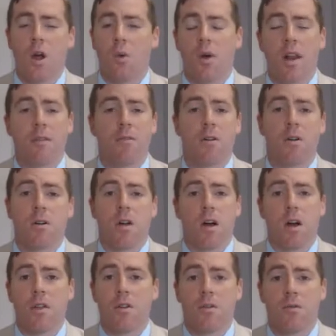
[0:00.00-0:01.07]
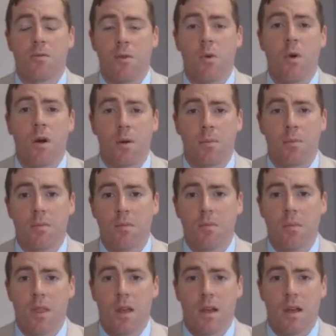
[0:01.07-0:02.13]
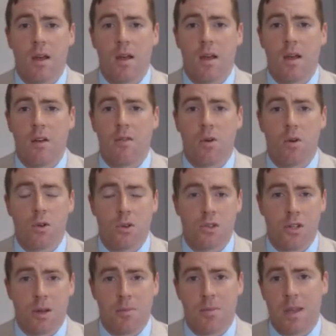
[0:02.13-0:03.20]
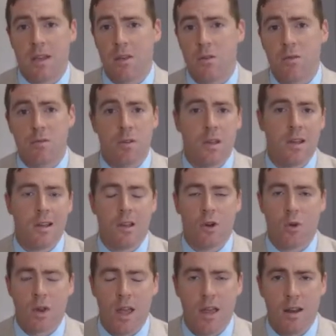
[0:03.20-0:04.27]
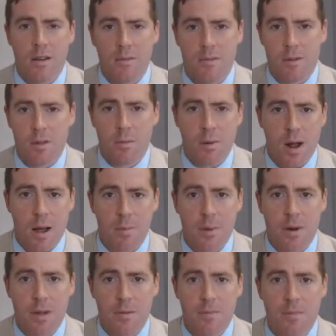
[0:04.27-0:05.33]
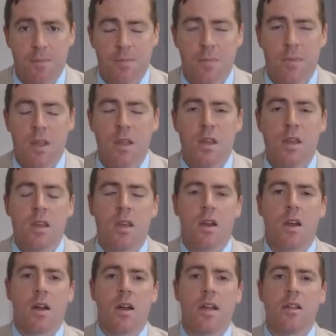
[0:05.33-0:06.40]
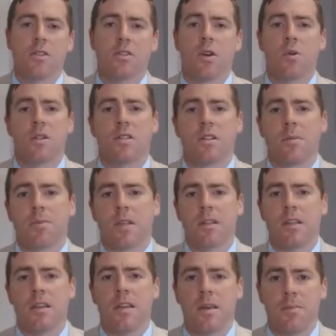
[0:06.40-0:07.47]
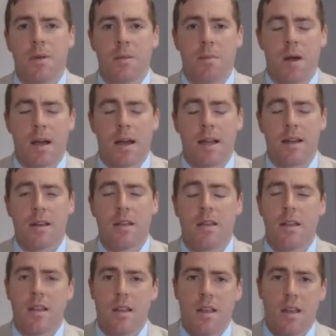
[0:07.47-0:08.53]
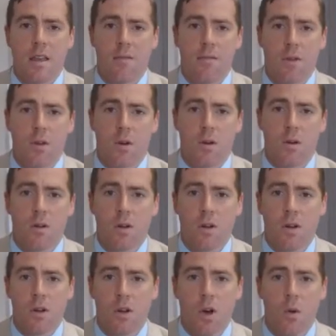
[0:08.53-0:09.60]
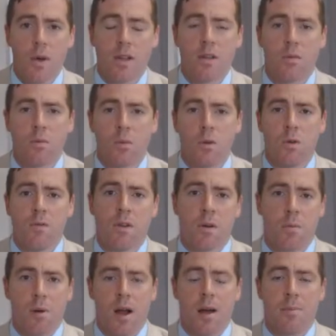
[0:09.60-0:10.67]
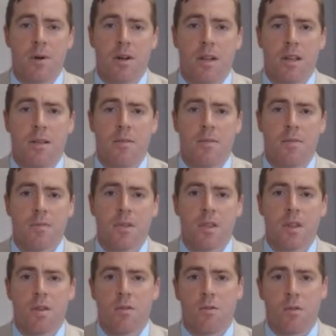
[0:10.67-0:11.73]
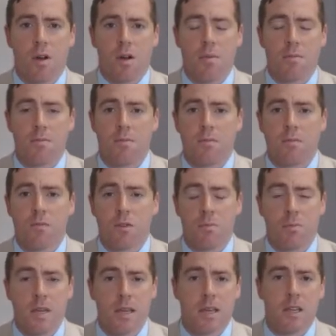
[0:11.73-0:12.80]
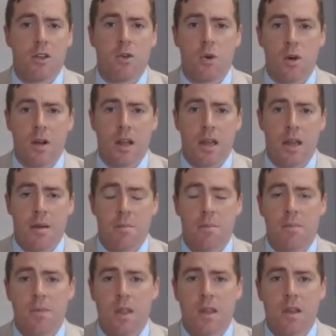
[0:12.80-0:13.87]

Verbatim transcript: or whatever other form uh, of ownership that you've created for the property. All right, so it's something to keep in mind if you're going to move your property from, from being in your name